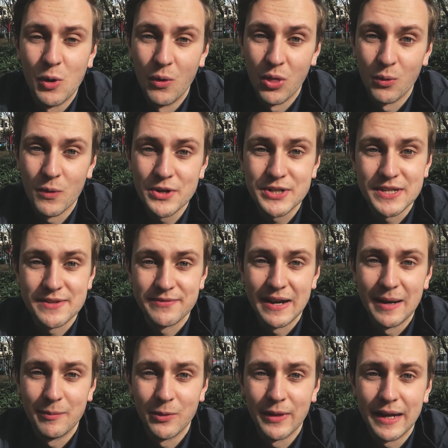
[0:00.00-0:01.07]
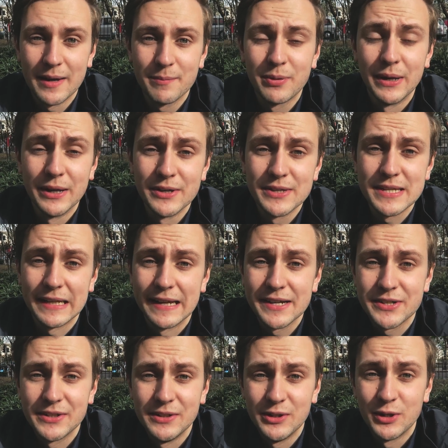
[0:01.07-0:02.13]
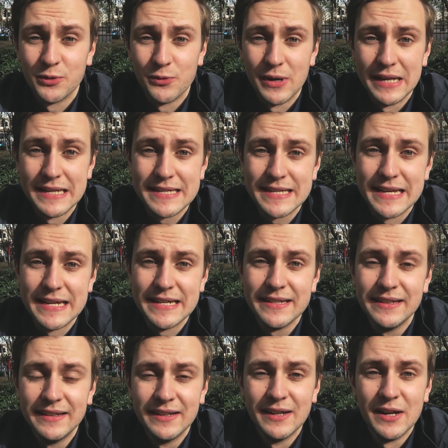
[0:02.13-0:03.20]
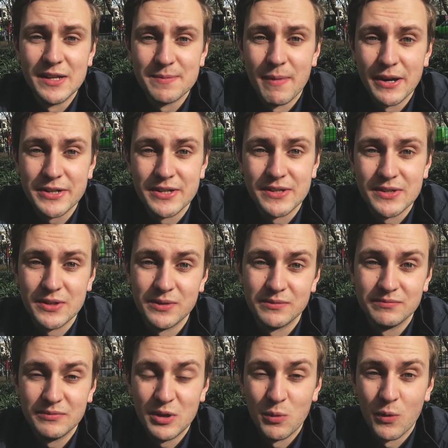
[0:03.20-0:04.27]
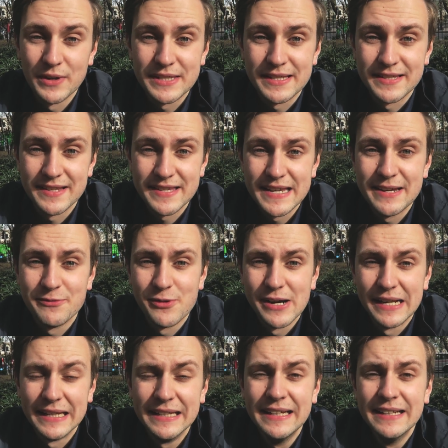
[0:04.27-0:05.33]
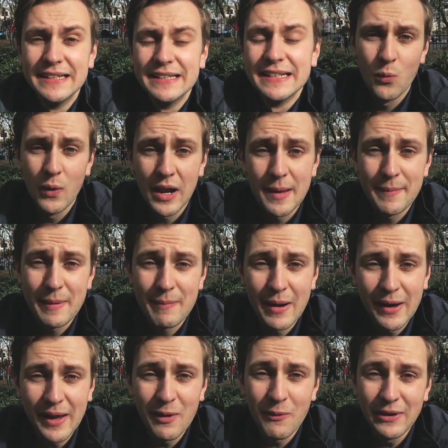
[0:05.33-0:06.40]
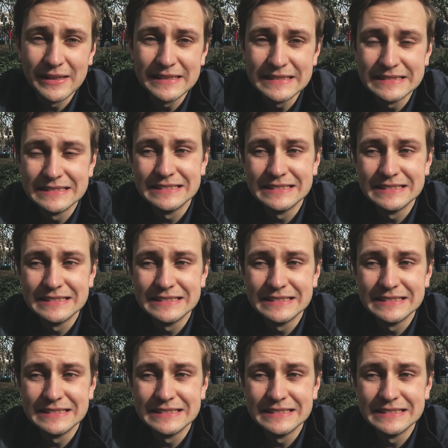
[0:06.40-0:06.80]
all of the watches available. They had a pretty good selection. You could really see as much as you wanted to see, really. Will I be buying one?